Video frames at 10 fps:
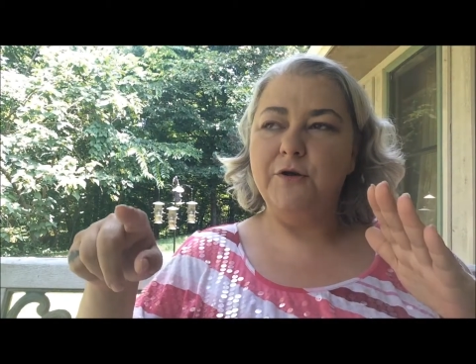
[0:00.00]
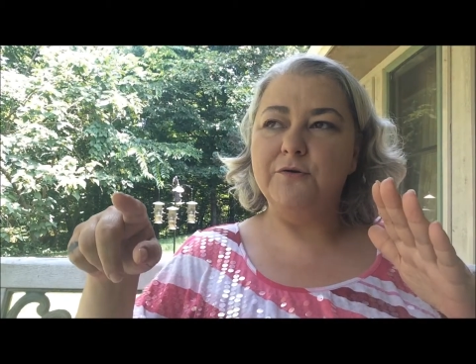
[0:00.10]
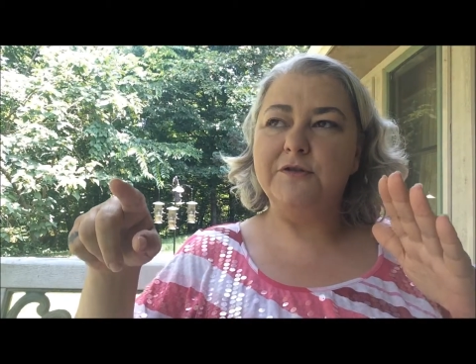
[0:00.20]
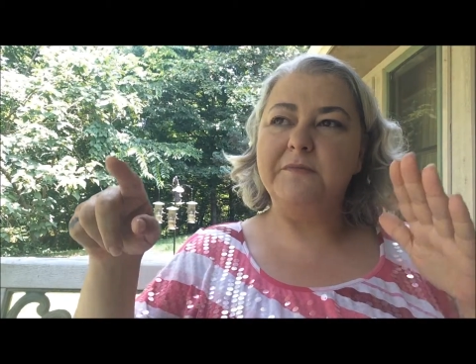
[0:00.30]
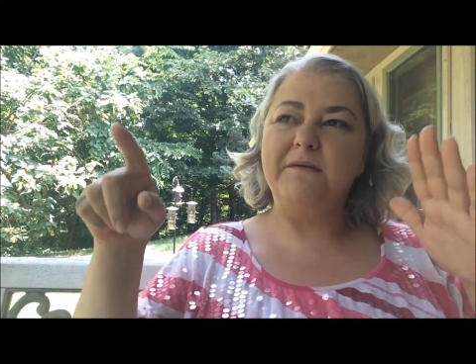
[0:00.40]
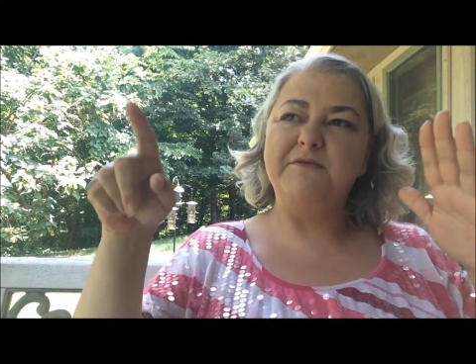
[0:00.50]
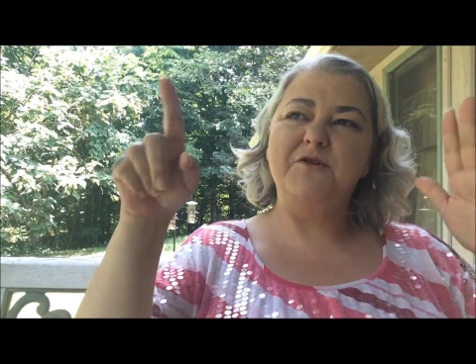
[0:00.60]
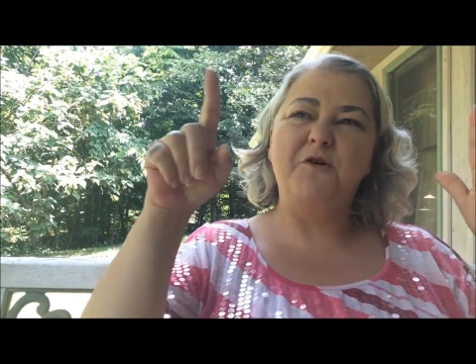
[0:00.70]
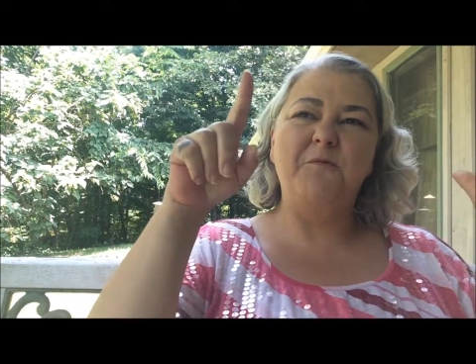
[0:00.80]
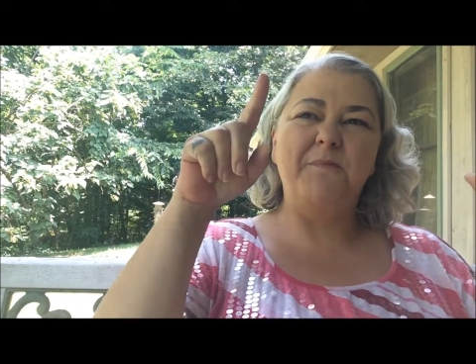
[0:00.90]
Sometimes you
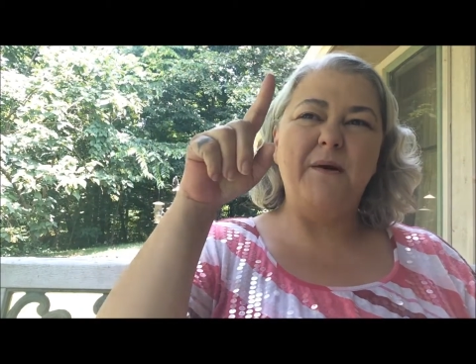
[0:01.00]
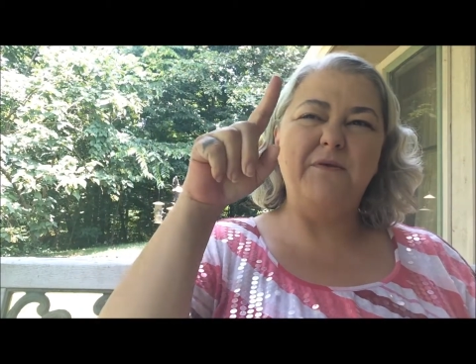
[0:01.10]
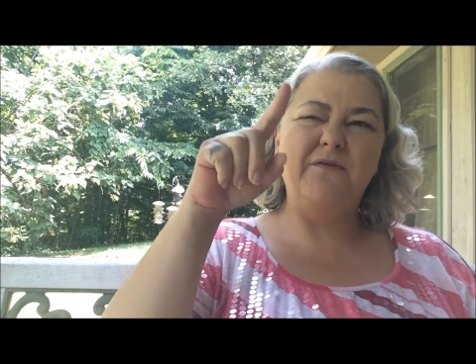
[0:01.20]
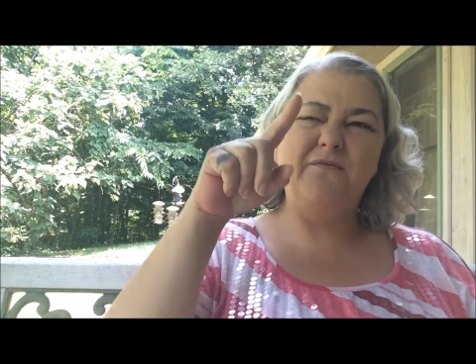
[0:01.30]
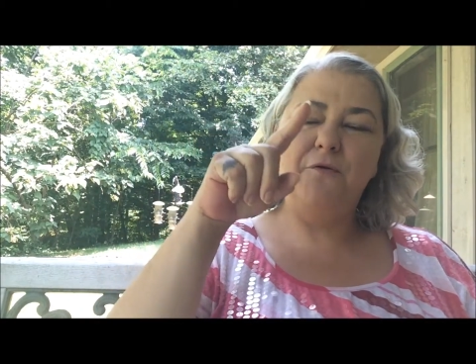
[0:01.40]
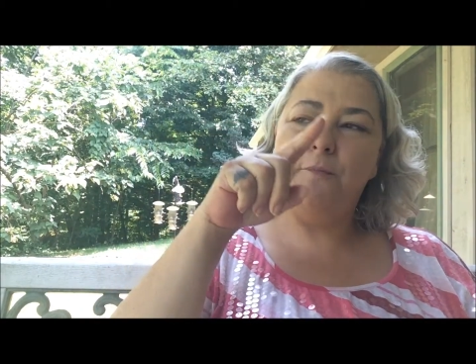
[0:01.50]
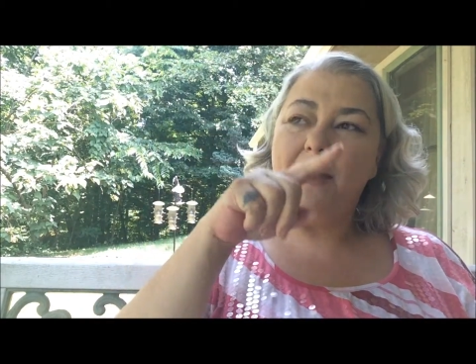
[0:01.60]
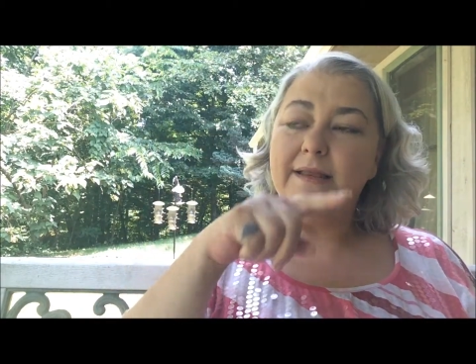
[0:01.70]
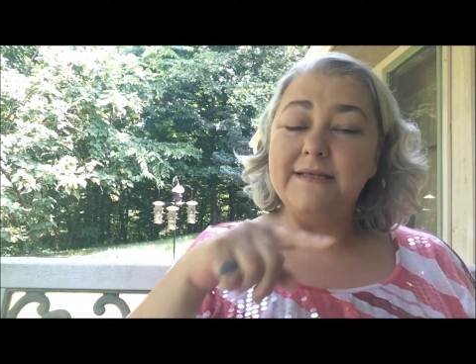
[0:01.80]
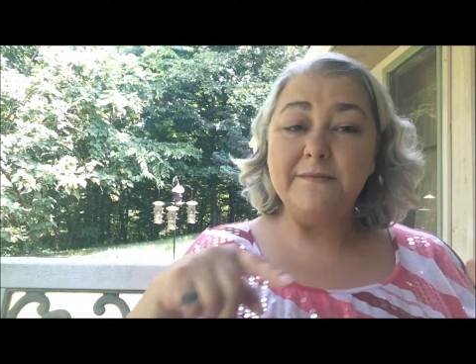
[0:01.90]
go to bed with a full
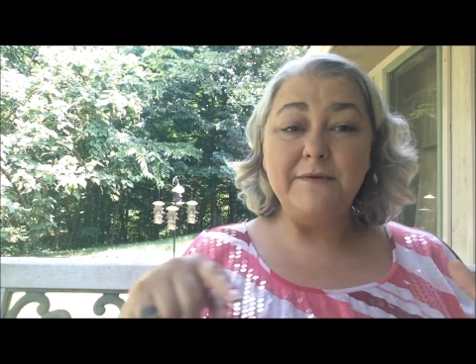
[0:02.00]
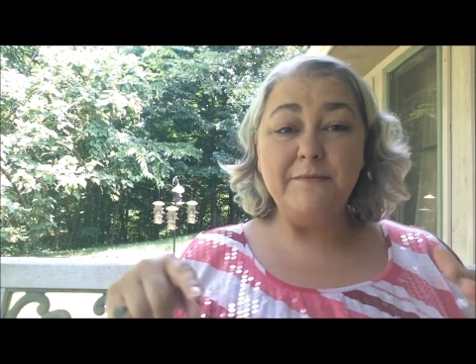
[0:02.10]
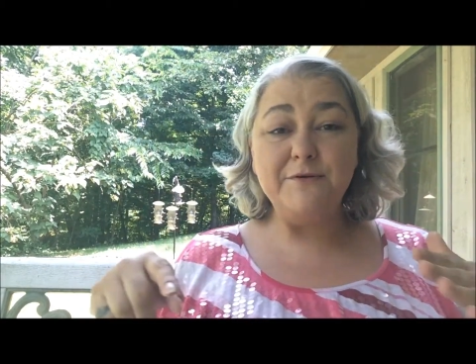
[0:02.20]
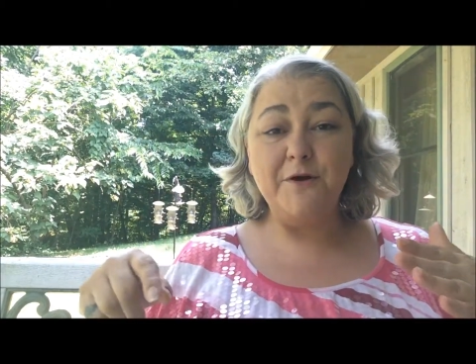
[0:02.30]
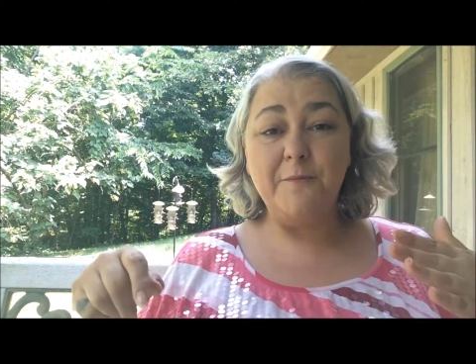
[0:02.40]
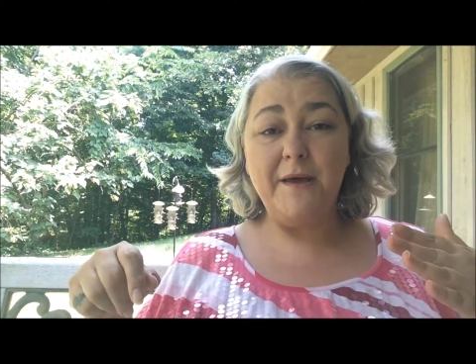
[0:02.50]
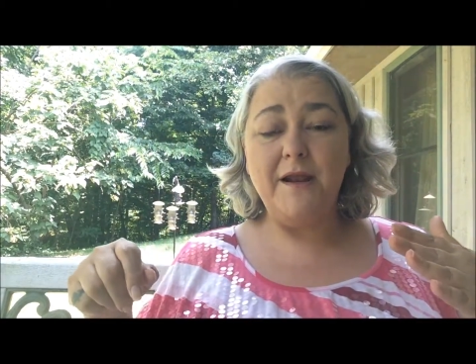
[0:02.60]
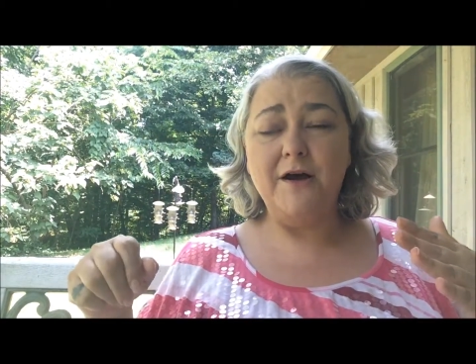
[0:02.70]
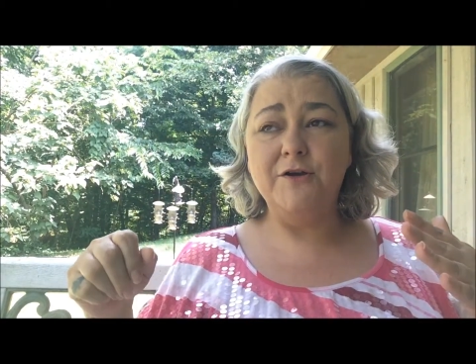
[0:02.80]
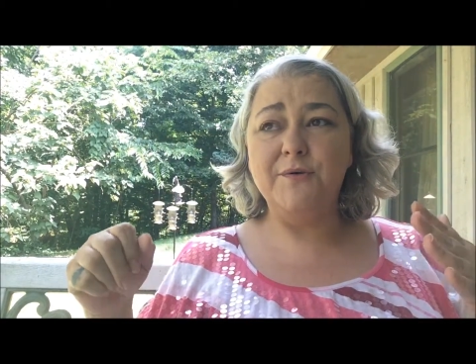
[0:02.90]
belly, sometimes you go to bed
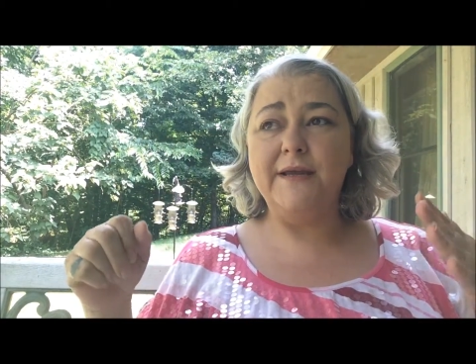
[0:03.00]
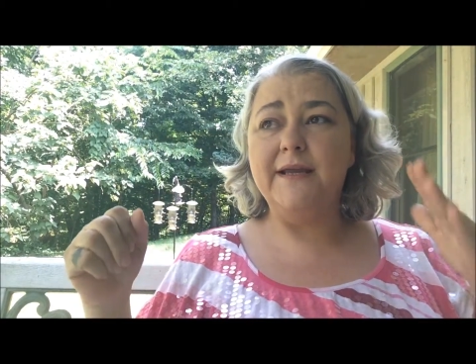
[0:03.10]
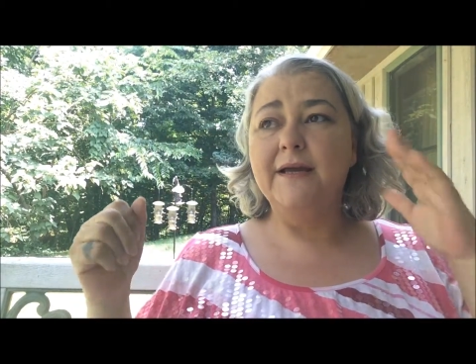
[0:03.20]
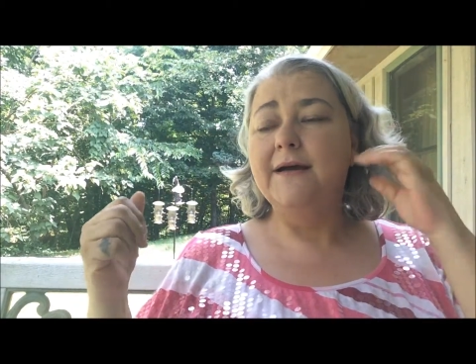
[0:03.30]
hungry.